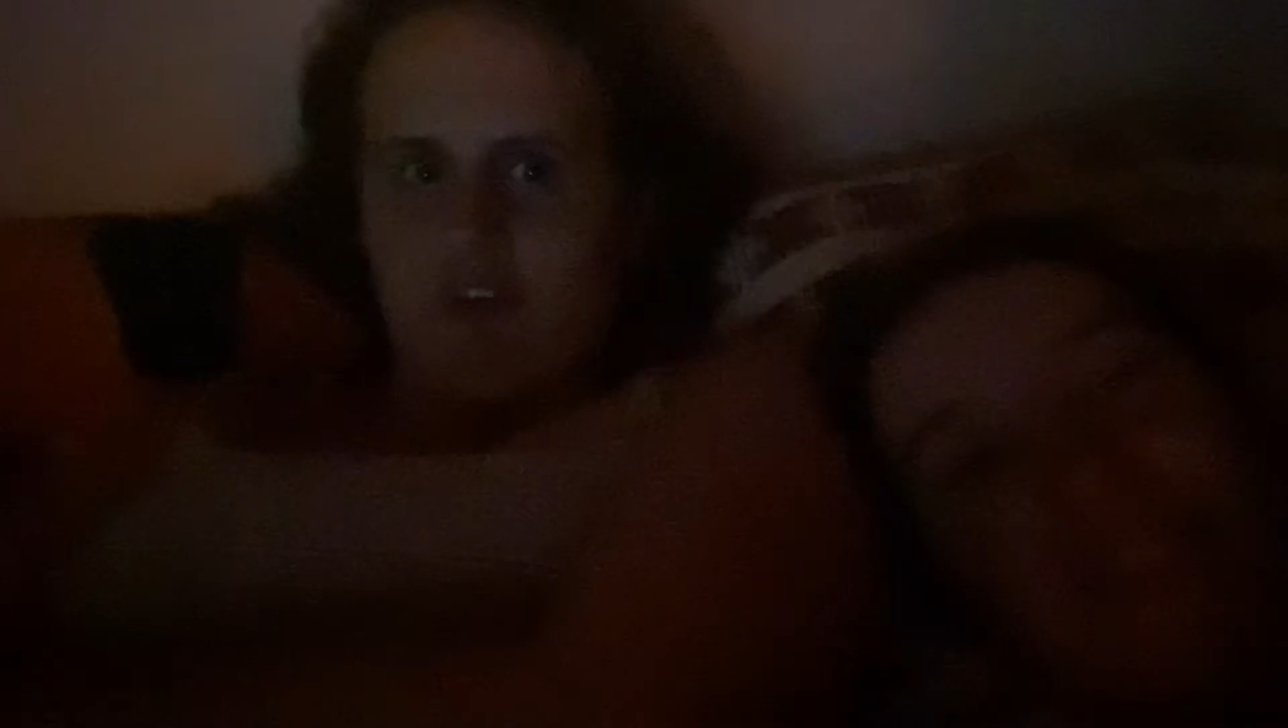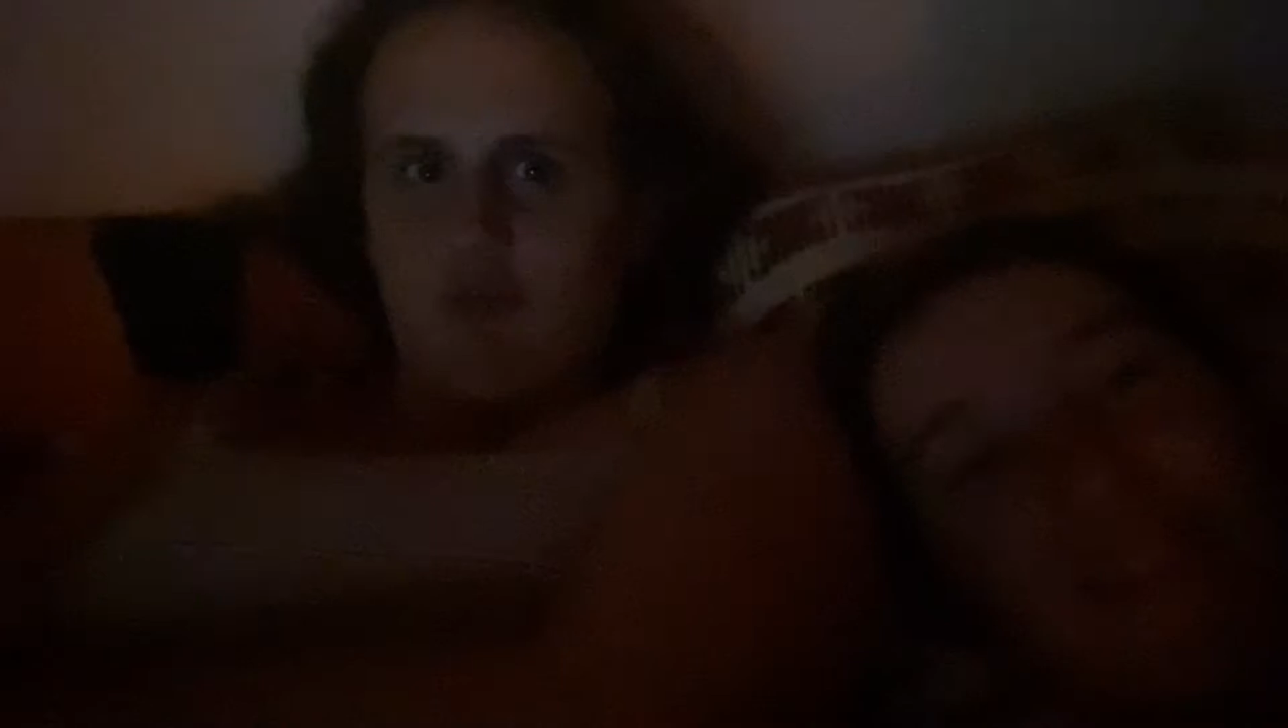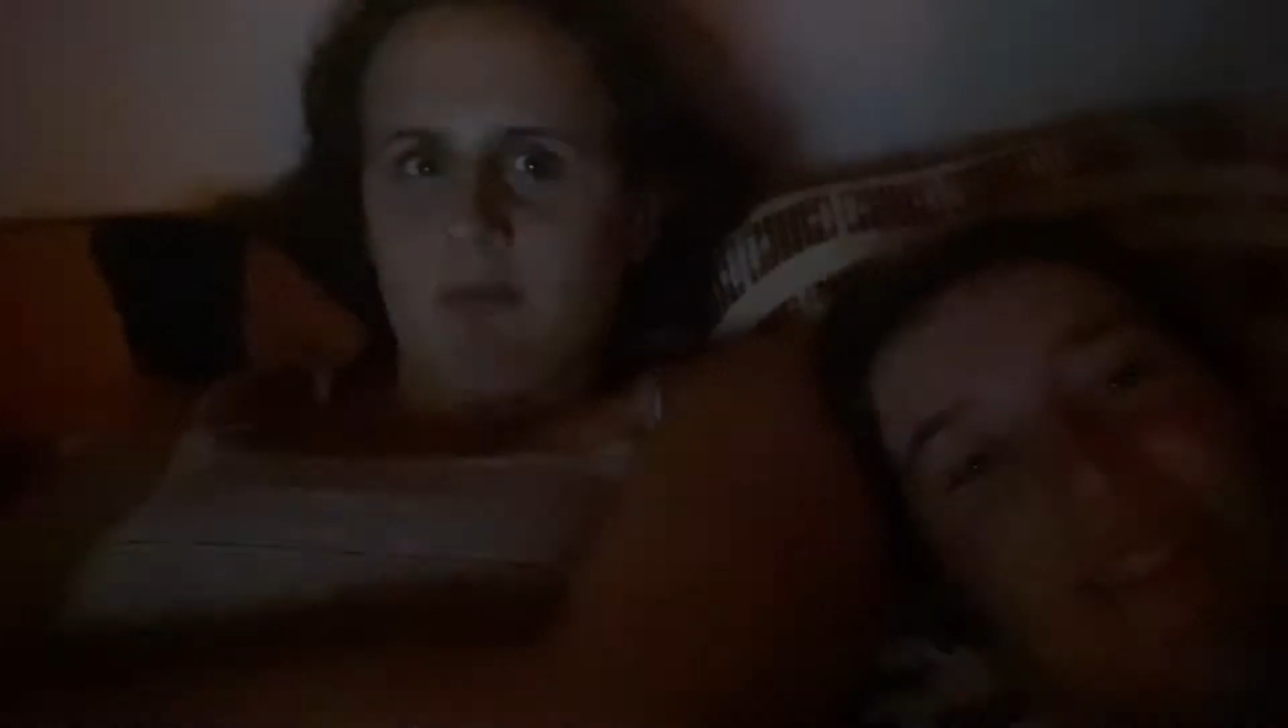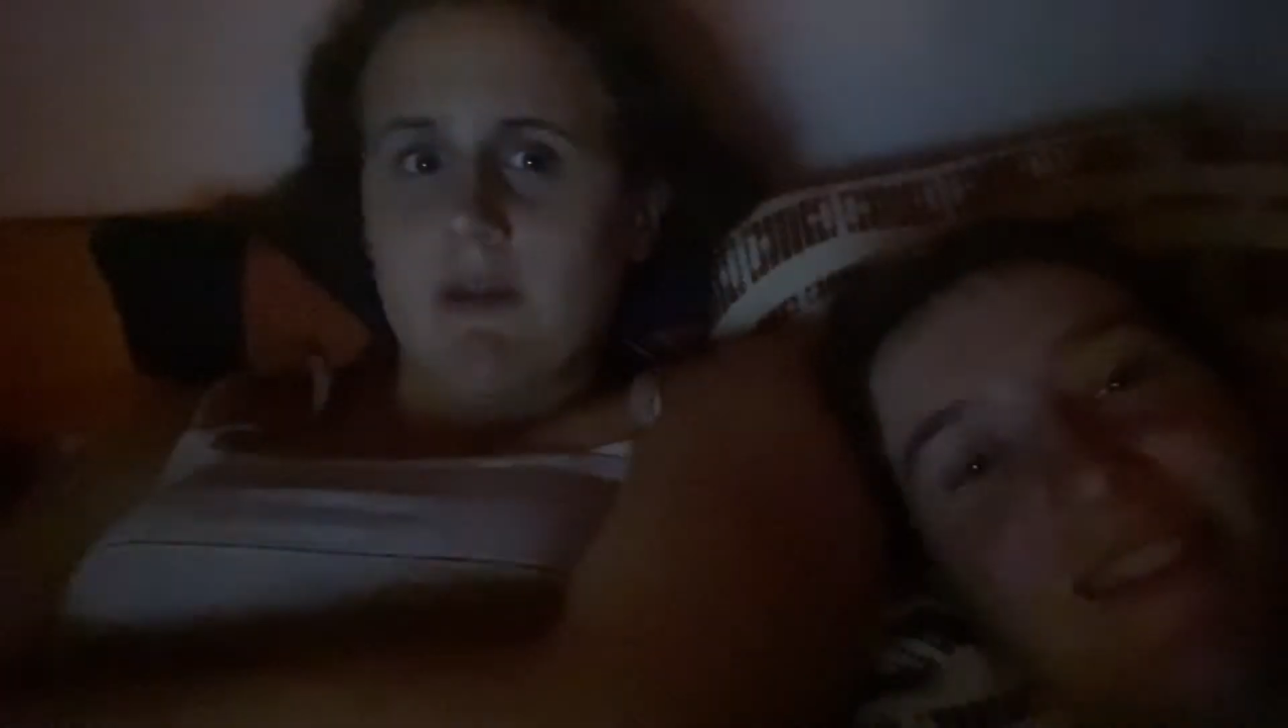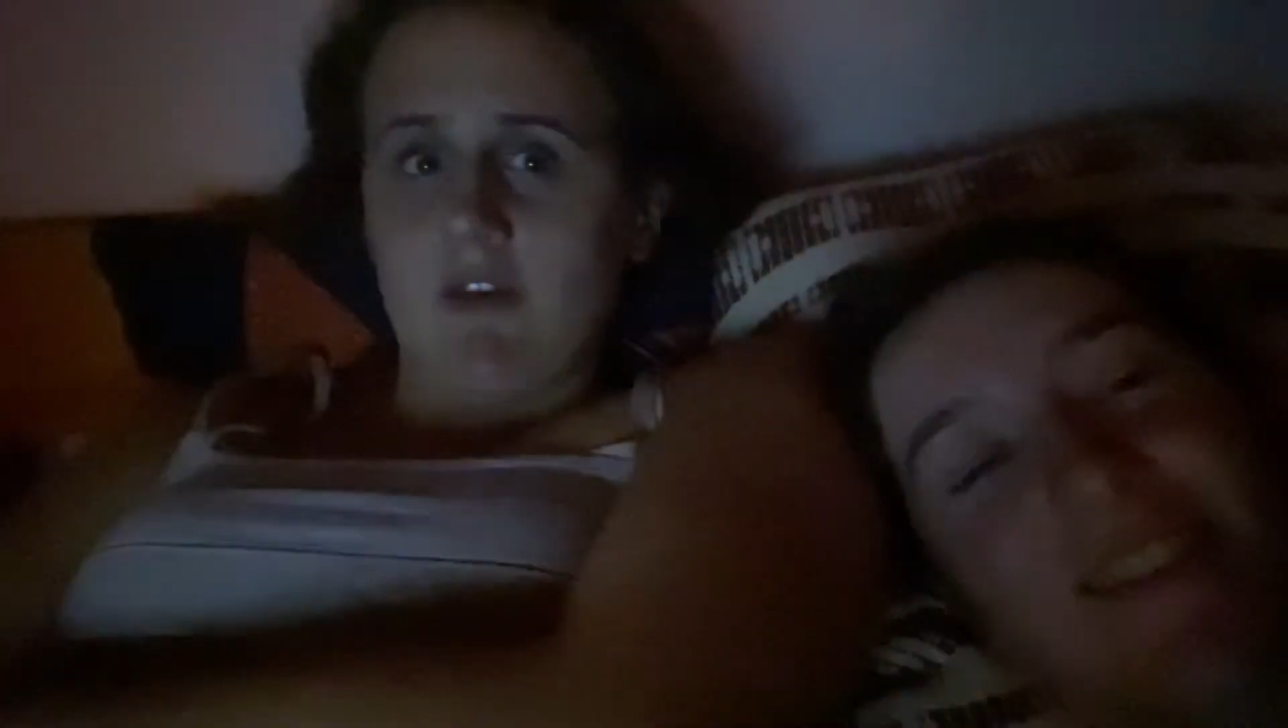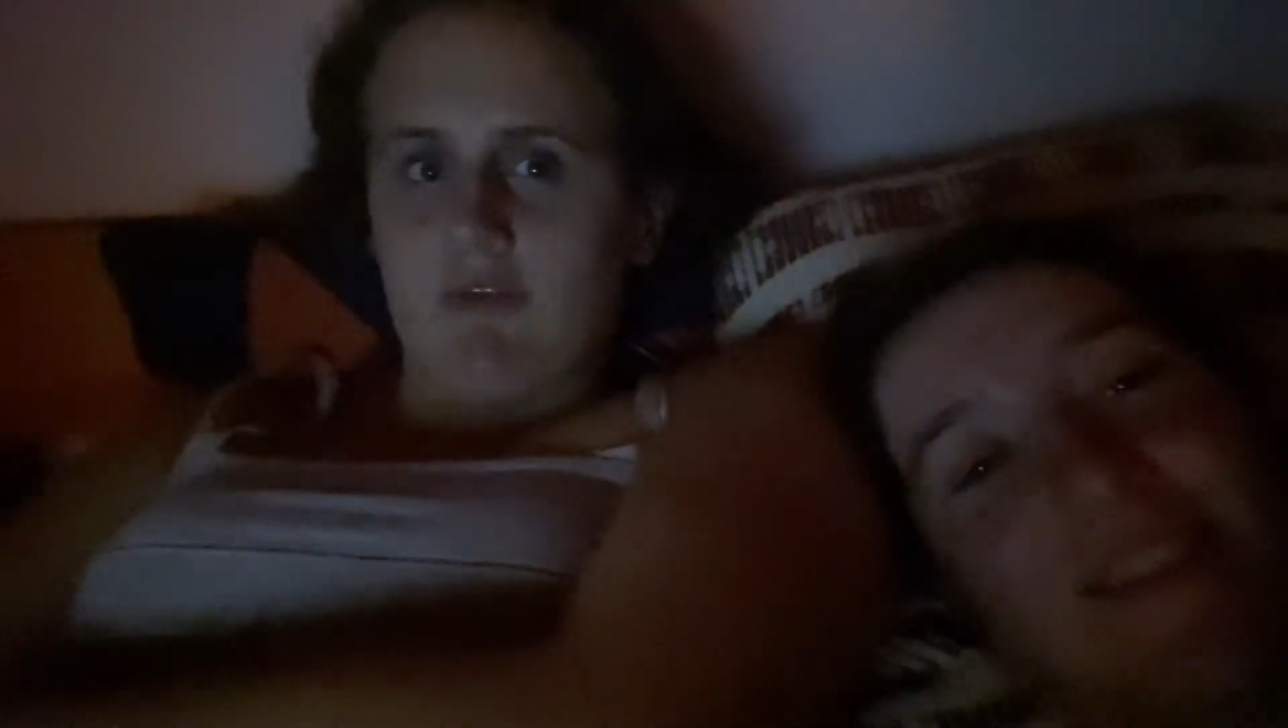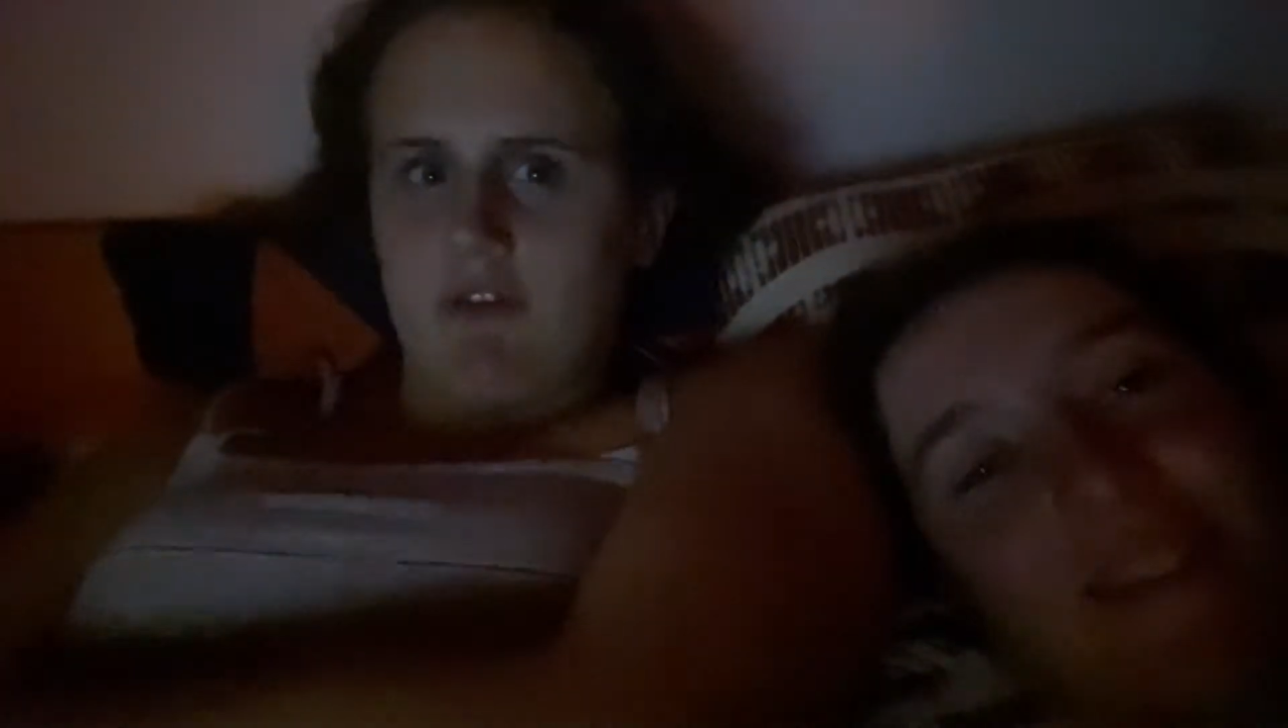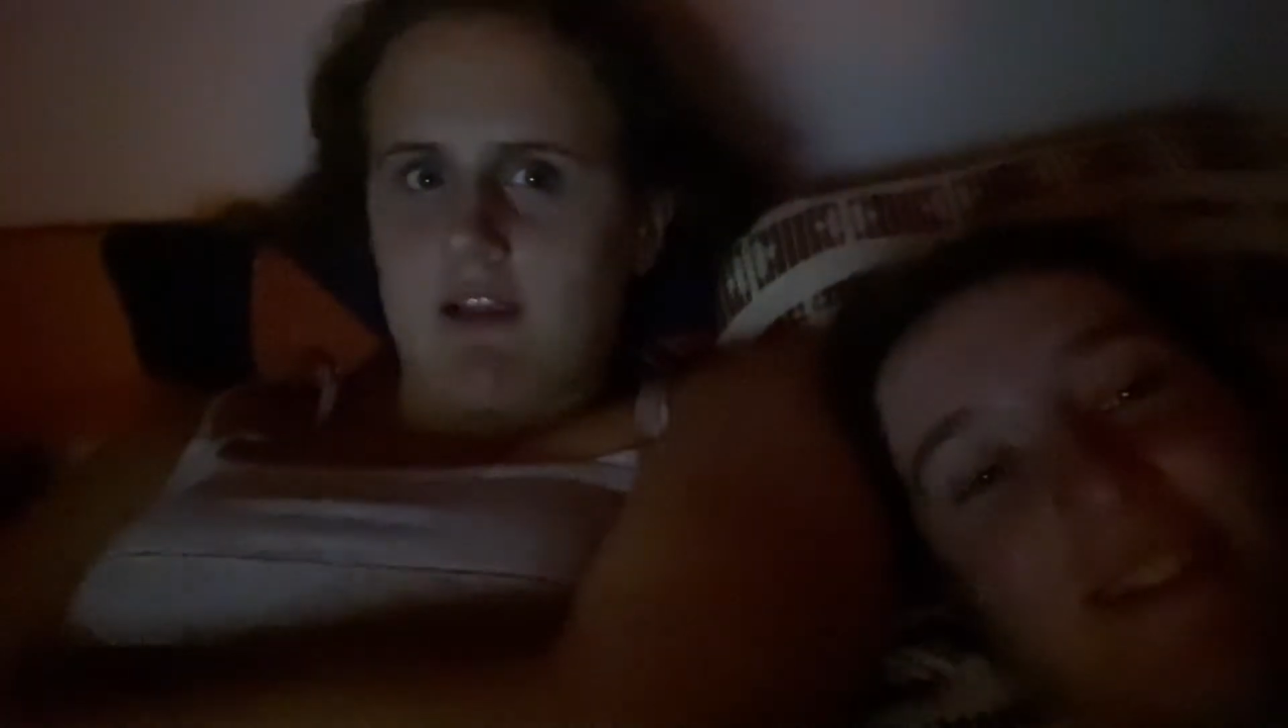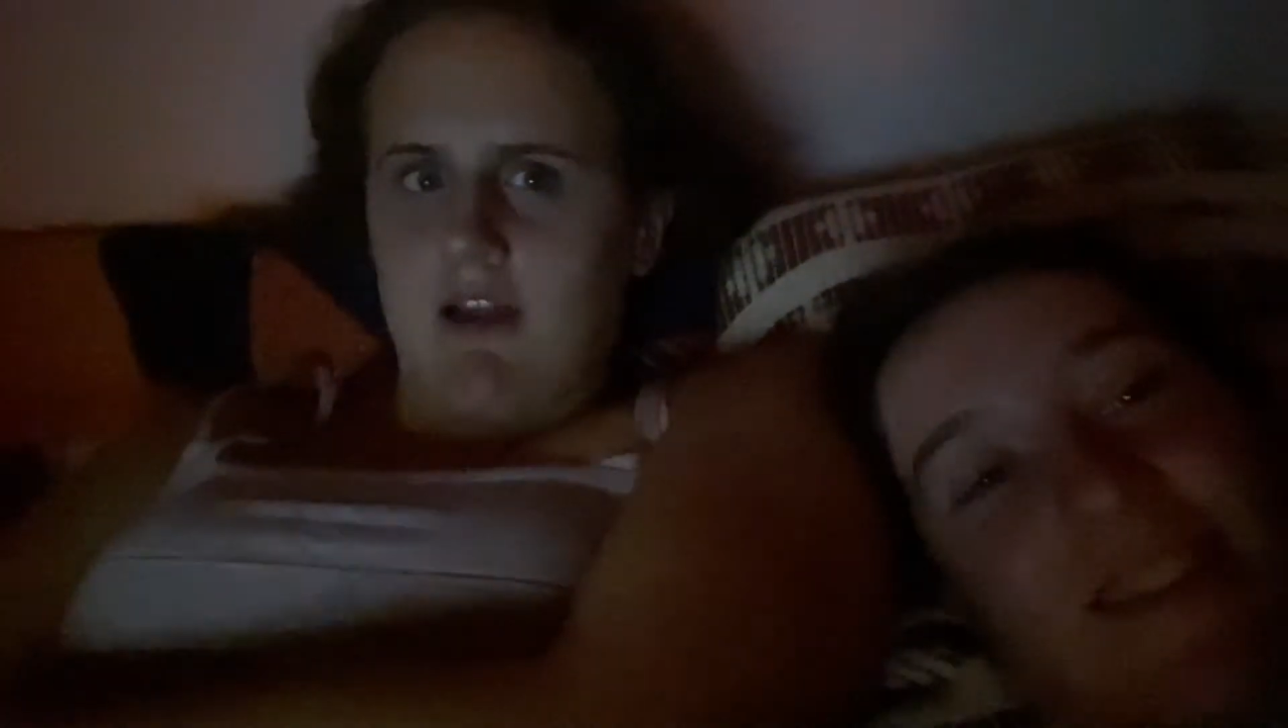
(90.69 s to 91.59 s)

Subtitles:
Tommy doesn't really